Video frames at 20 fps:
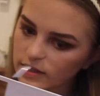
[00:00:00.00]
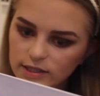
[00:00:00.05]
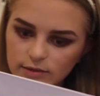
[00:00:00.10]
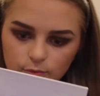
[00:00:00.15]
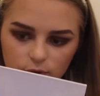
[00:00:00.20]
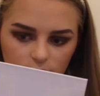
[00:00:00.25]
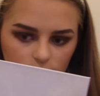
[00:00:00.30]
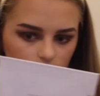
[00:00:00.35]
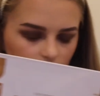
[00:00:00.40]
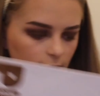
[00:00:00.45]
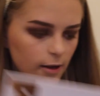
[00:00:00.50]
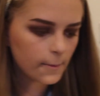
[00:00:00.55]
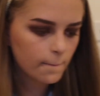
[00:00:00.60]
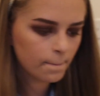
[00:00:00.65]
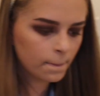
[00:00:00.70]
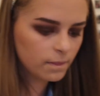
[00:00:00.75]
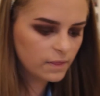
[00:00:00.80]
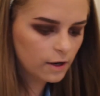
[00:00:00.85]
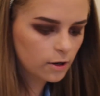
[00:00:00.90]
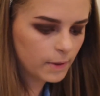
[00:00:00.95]
because they were
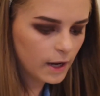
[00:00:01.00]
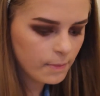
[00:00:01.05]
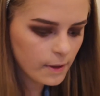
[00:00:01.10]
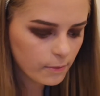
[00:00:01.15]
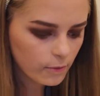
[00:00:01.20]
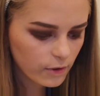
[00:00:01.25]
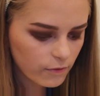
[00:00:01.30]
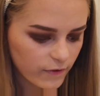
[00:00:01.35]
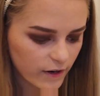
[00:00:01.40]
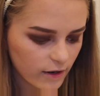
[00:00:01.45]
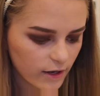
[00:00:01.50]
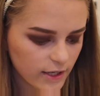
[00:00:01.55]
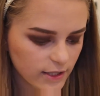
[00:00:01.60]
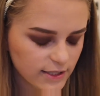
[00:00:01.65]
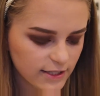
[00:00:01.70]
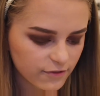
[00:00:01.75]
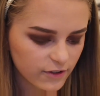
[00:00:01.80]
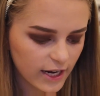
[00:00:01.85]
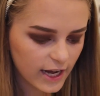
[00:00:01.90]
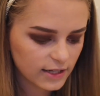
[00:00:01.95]
eyebrows, and
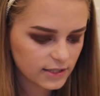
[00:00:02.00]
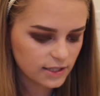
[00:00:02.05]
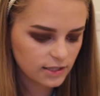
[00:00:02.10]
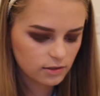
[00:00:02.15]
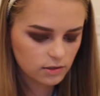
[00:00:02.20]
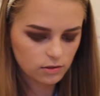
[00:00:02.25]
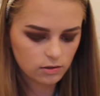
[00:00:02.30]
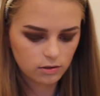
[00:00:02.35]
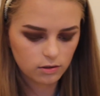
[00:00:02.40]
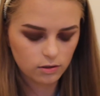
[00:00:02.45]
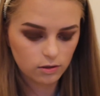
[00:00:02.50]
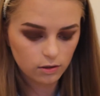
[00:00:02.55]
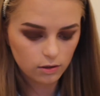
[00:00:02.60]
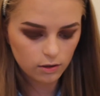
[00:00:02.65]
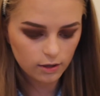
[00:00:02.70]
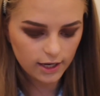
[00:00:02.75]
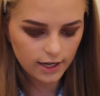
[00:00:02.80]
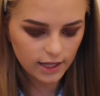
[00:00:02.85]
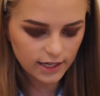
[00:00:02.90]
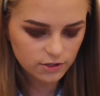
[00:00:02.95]
it looked
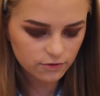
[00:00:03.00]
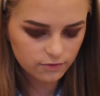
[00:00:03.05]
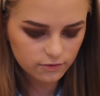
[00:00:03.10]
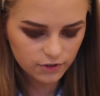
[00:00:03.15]
horrifying.